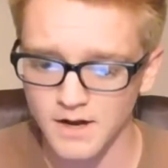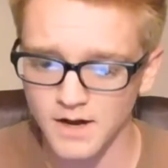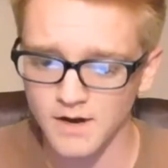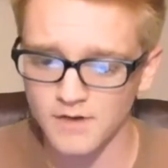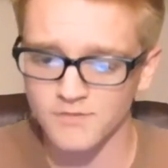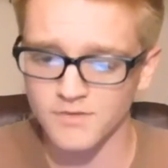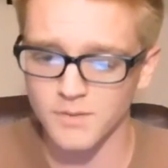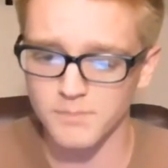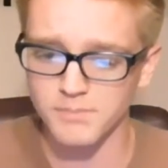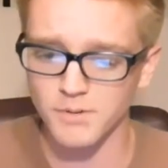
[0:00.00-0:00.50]

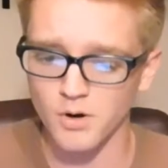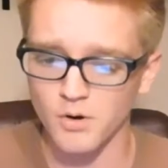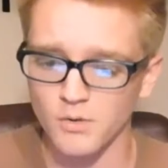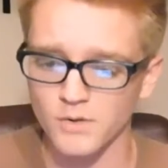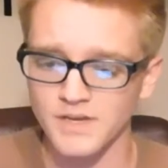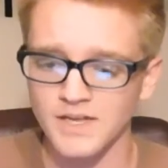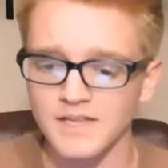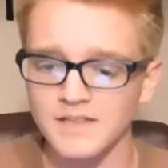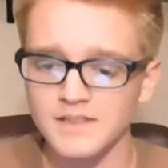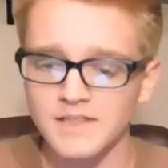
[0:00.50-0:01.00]
of a
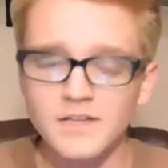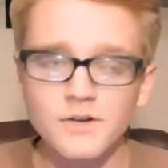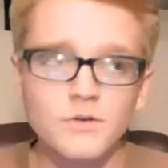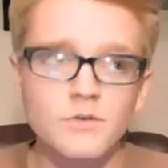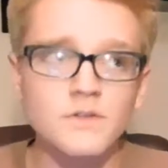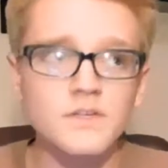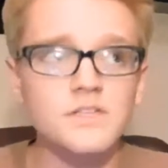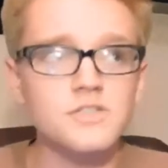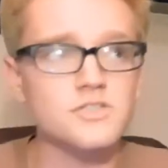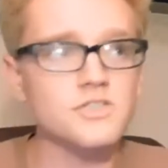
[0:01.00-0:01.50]
bone can
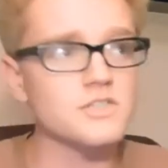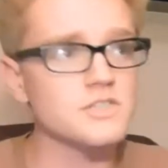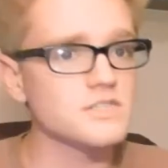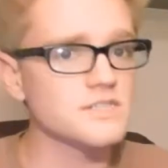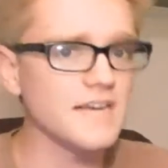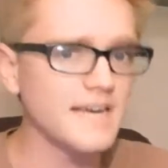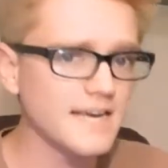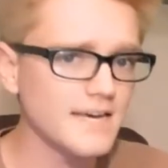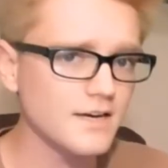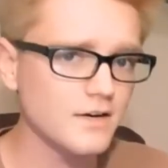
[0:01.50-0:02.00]
literally just
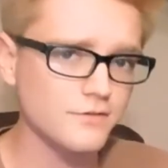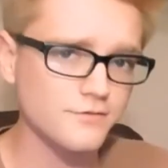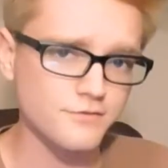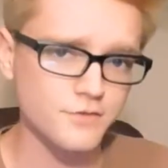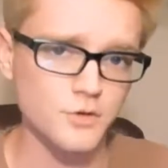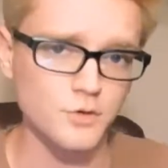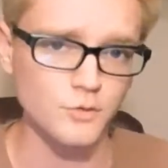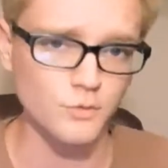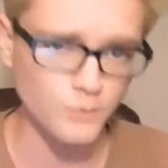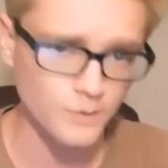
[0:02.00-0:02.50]
take a
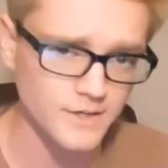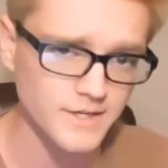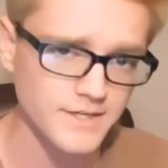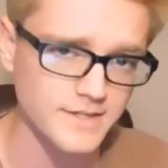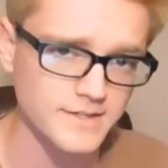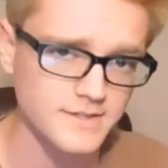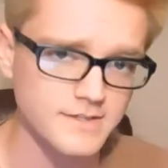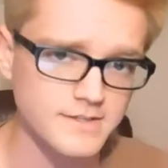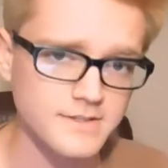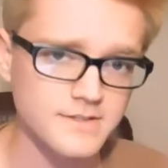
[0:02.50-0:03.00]
few
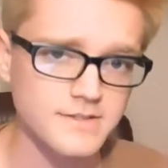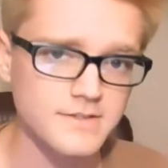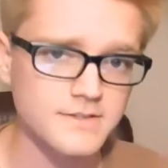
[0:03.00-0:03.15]
weeks.